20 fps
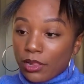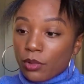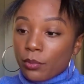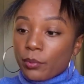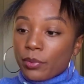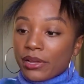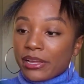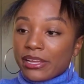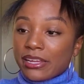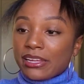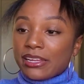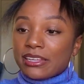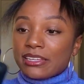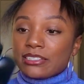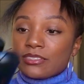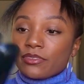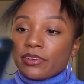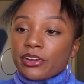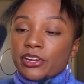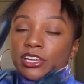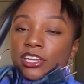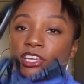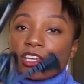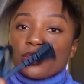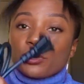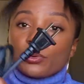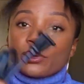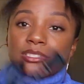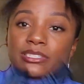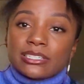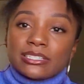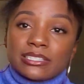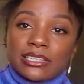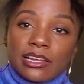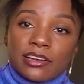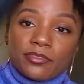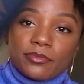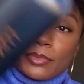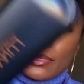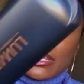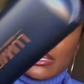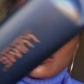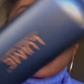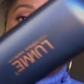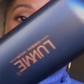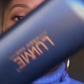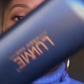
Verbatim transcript: but it is very cute. It says love me, of